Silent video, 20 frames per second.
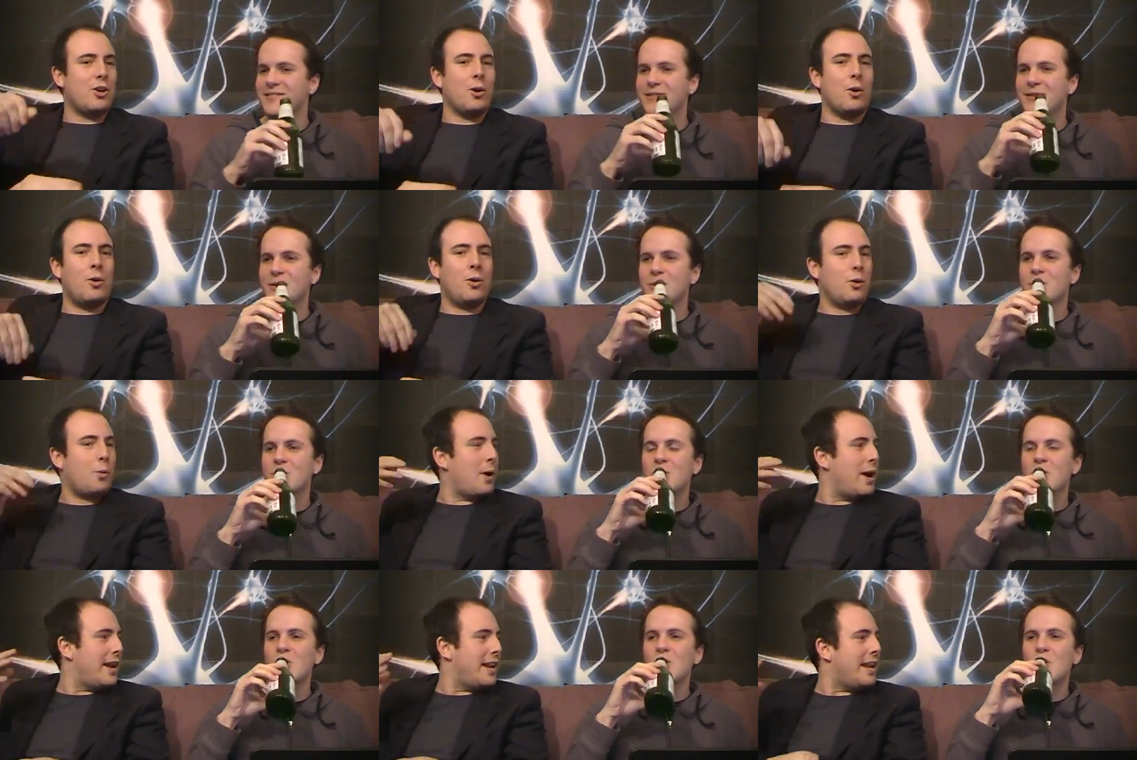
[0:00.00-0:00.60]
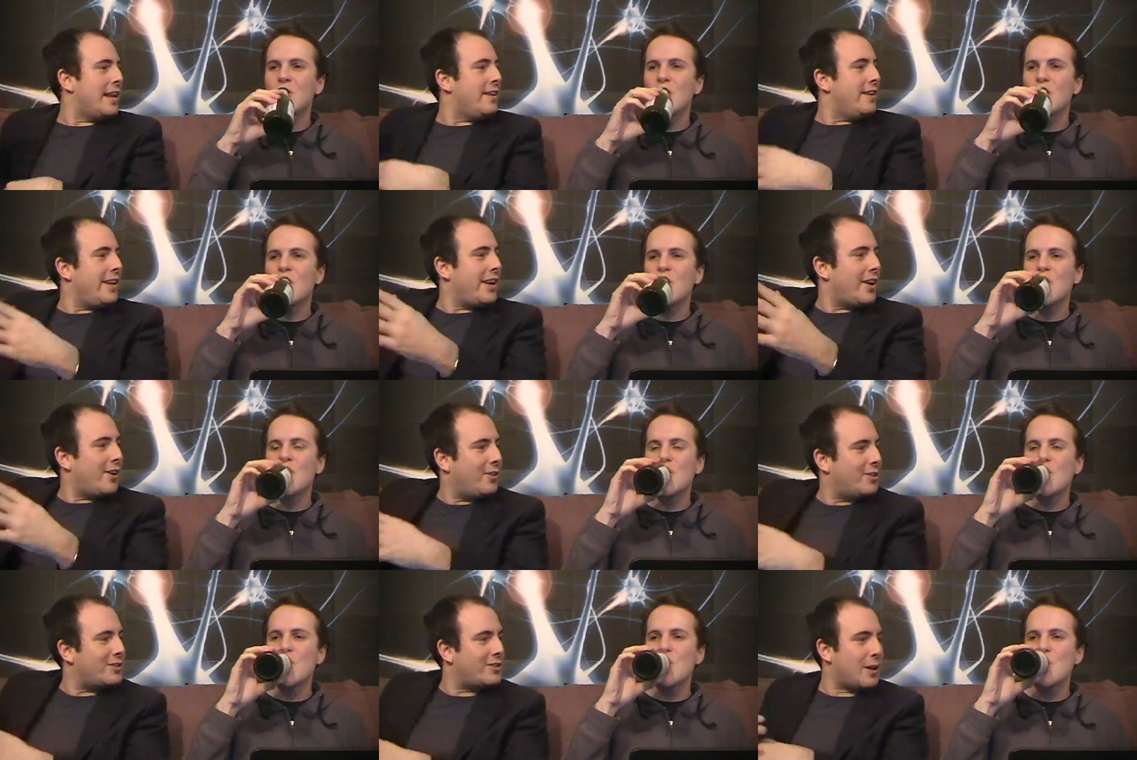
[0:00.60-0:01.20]
Speaker 1: you know all the way in
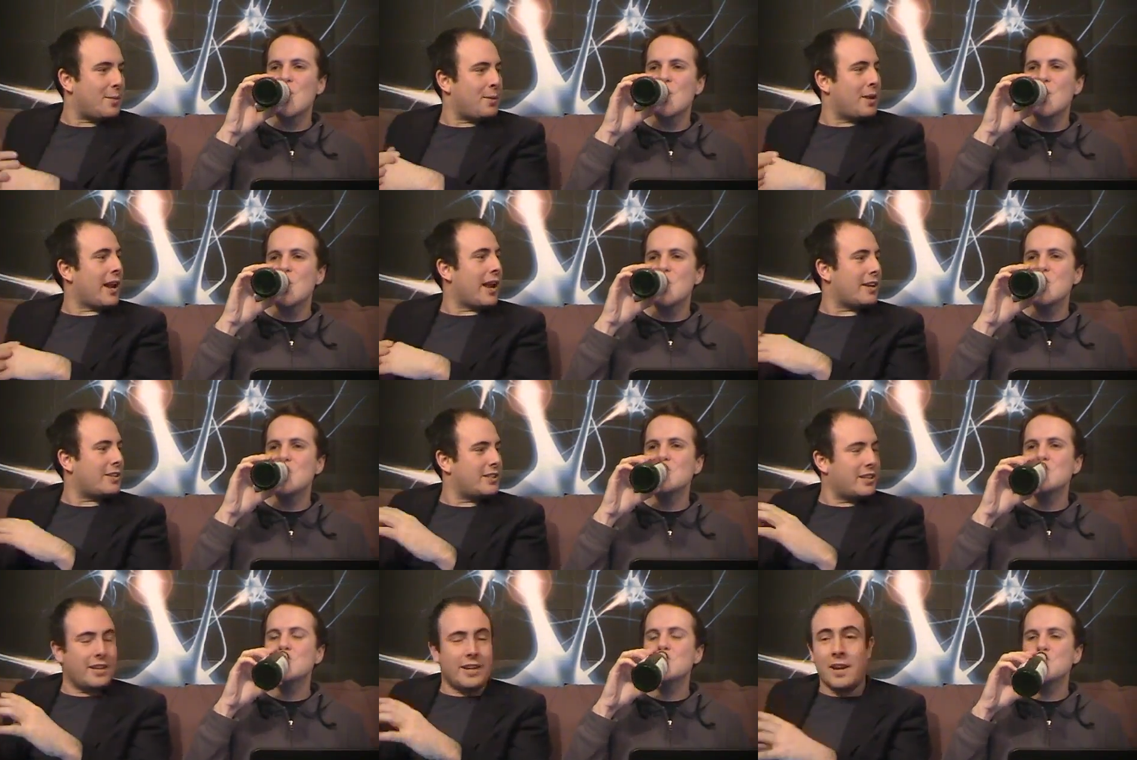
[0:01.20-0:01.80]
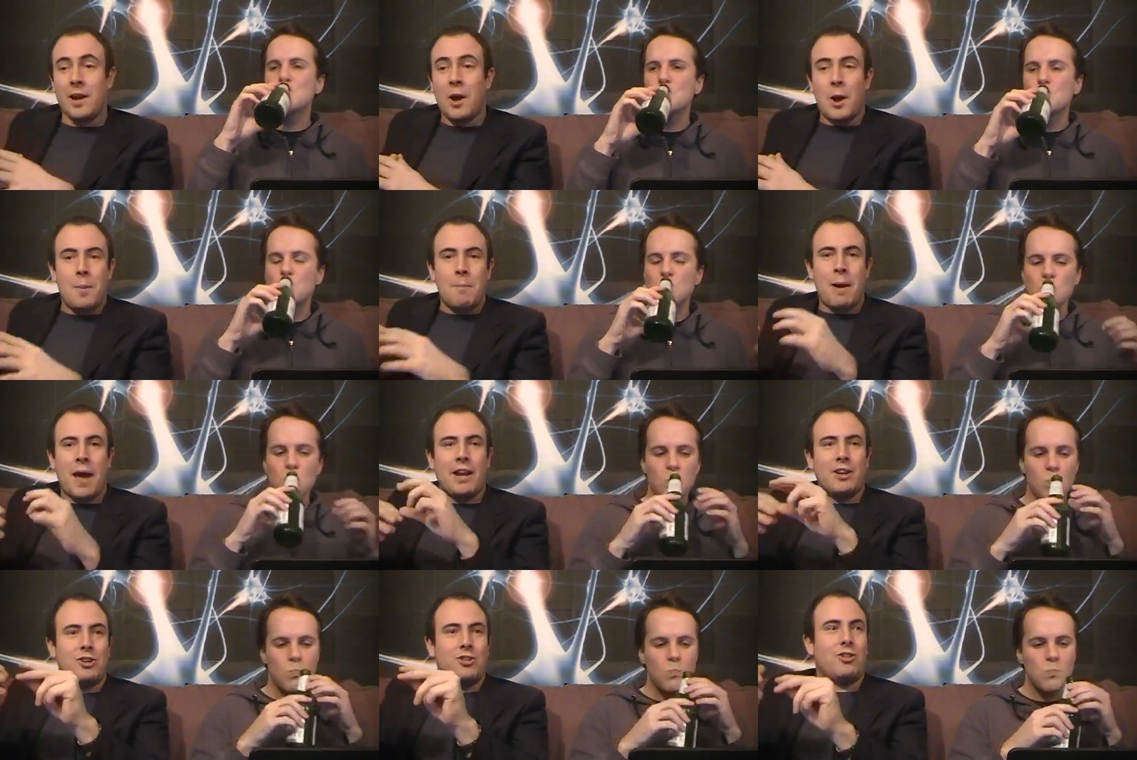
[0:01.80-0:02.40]
India or something. Actually, mm.
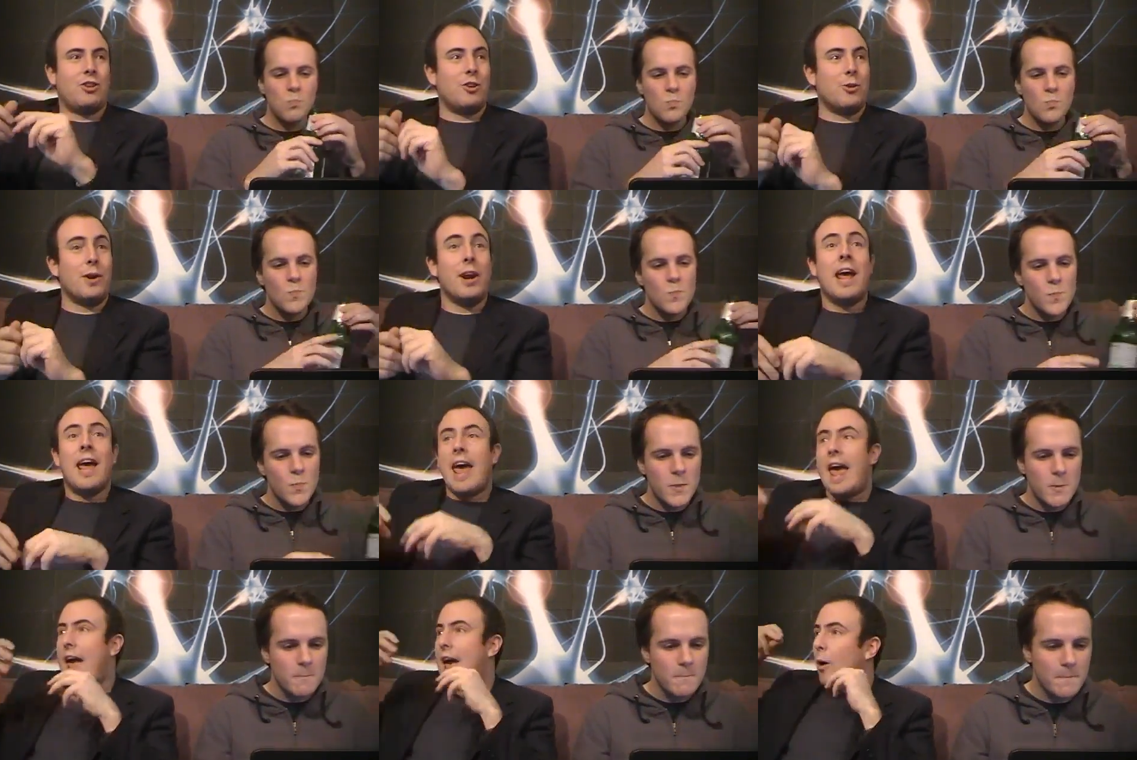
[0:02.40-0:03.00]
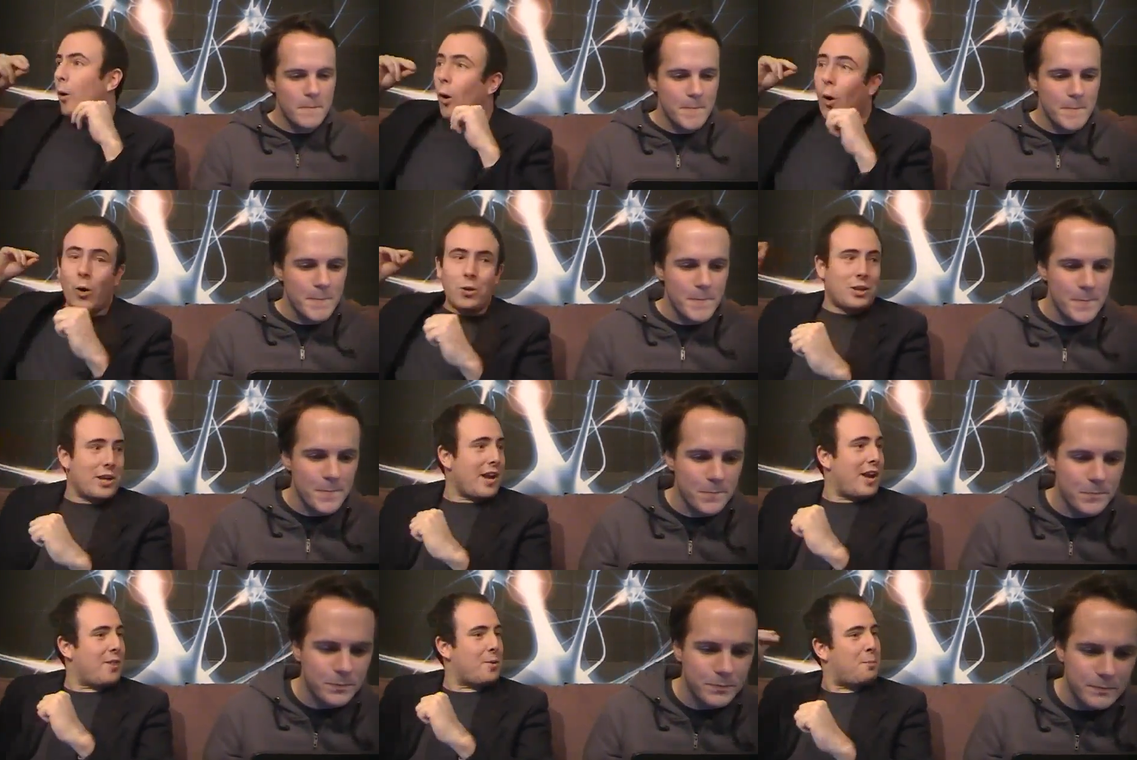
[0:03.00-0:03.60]
manages to do it,
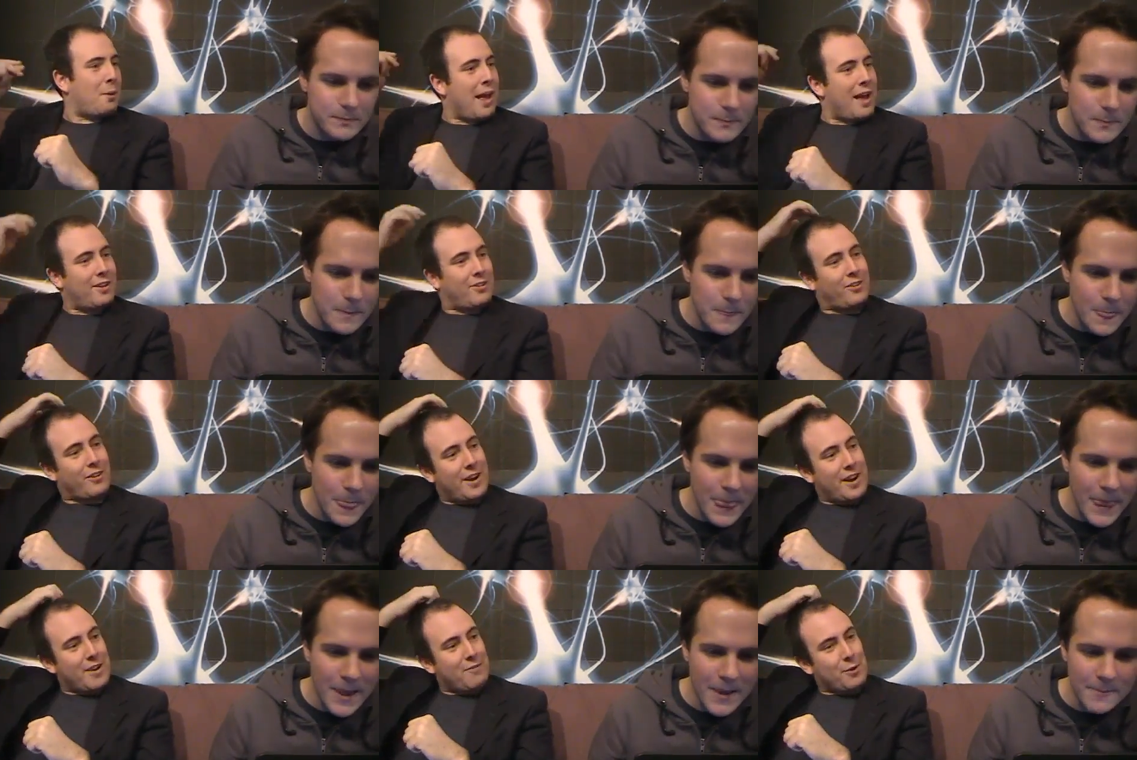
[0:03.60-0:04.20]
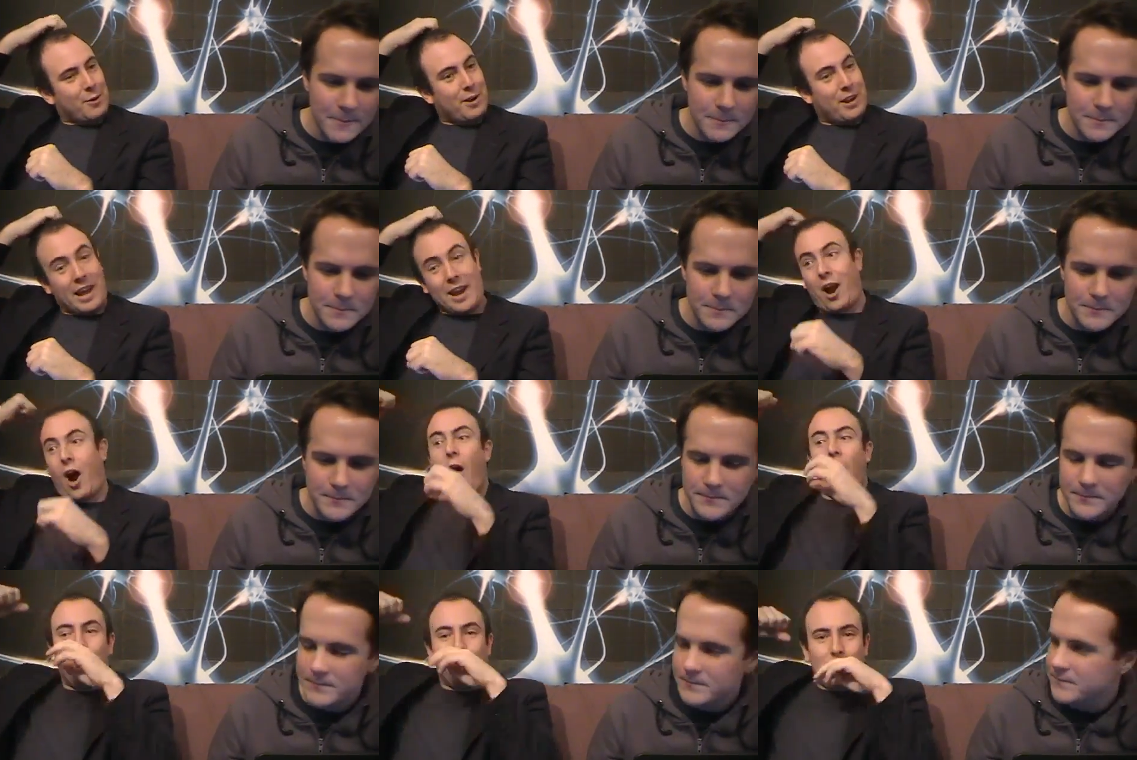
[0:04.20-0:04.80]
all the other plants around everywhere
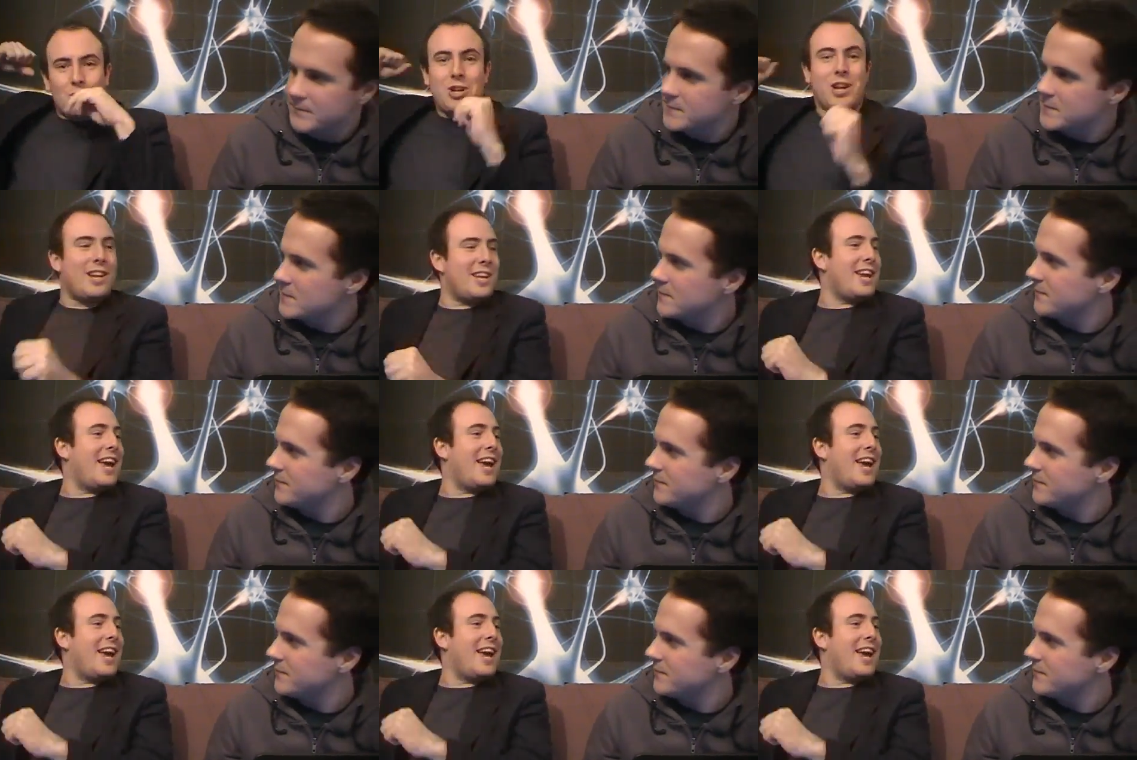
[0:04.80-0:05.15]
like, oh shit,